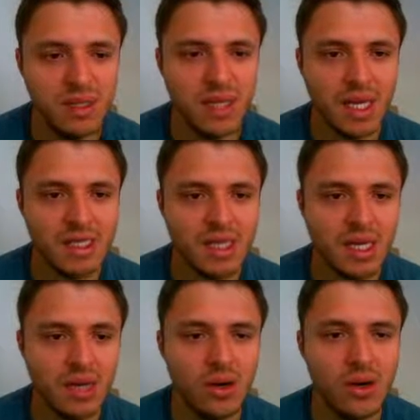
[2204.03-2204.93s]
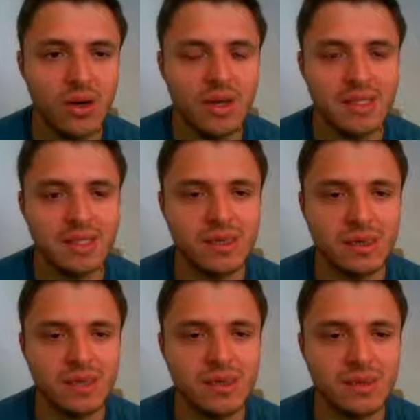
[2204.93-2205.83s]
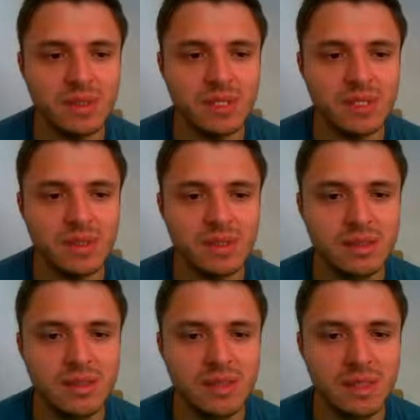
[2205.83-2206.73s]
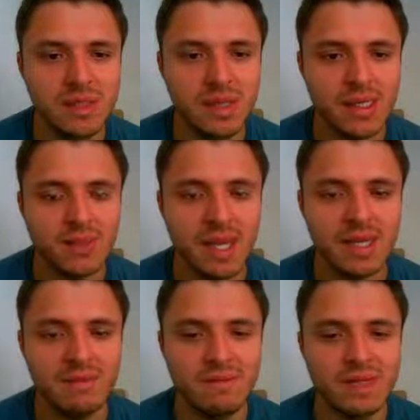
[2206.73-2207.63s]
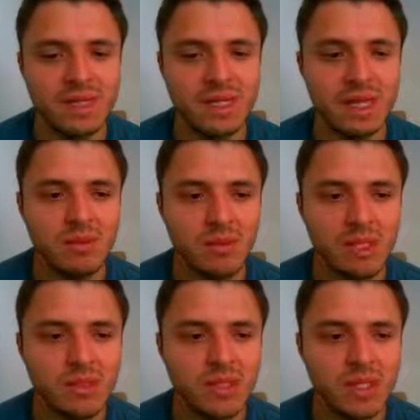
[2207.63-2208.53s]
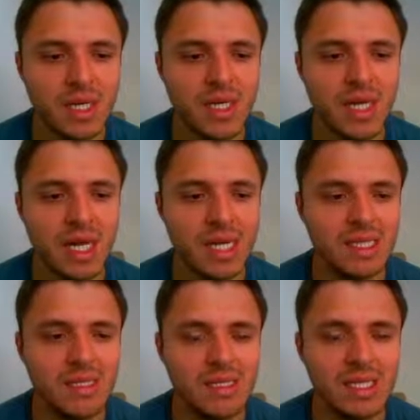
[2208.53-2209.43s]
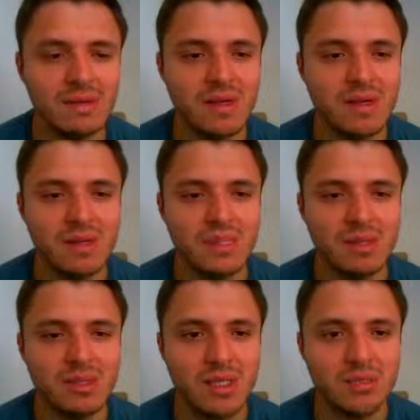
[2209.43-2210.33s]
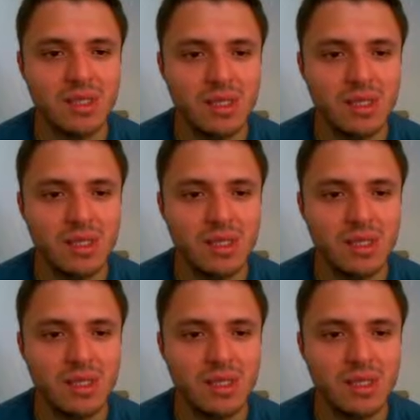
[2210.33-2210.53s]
Yeah, it's like, oh, that's a great move, isn't it? Attacks my undefended knight, my loose knight, and g7 at the same time.